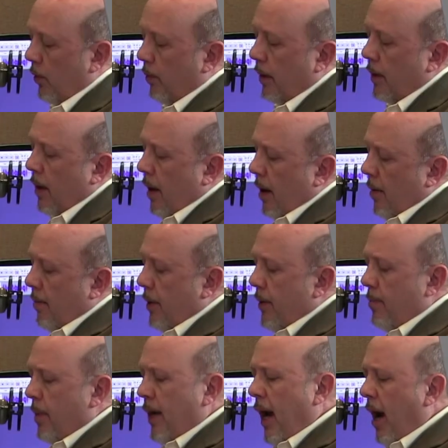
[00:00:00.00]
but
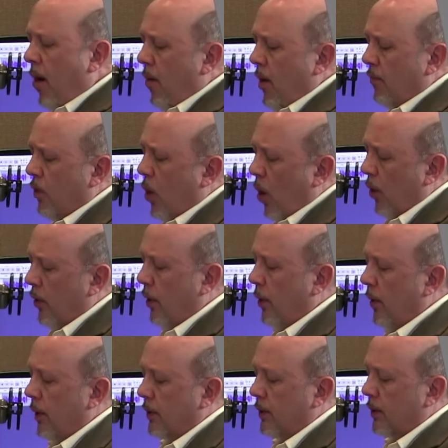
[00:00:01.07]
how have Guard
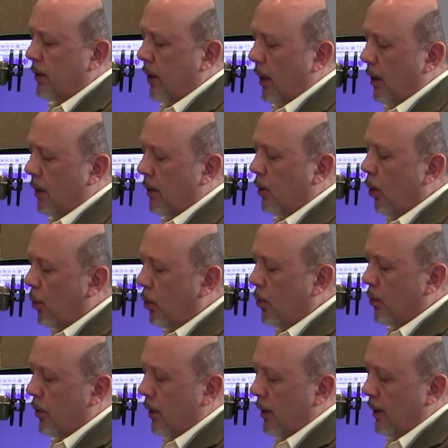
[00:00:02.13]
units
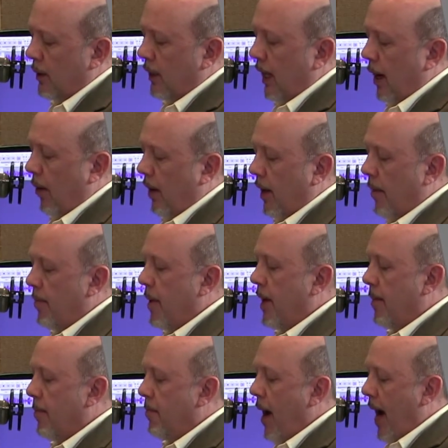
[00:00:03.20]
local to this area been
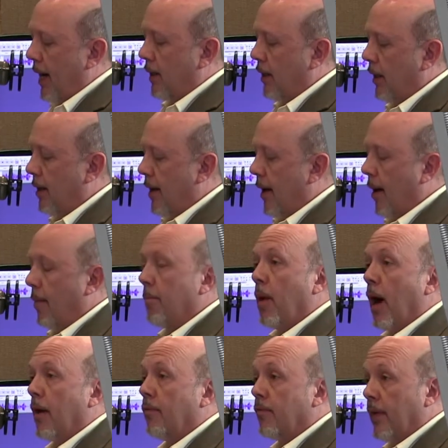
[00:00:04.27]
impacted
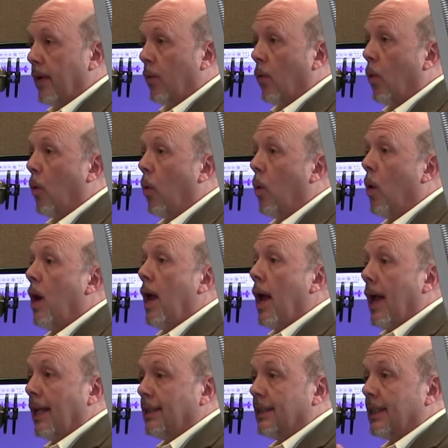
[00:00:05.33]
by federal
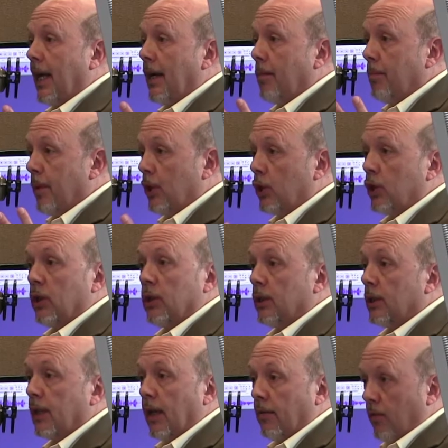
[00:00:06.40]
and state
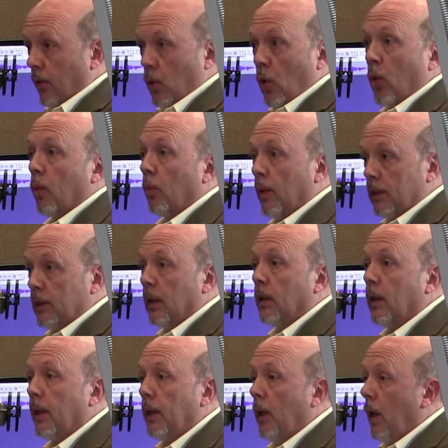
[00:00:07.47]
missions that have occurred
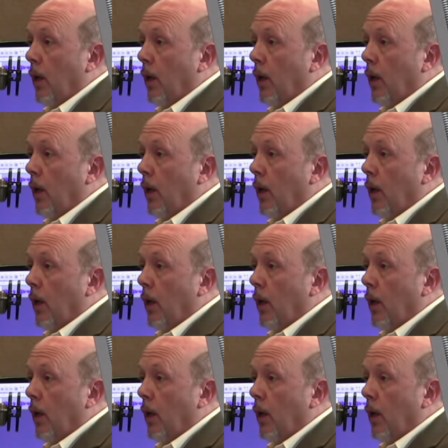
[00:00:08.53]
recently?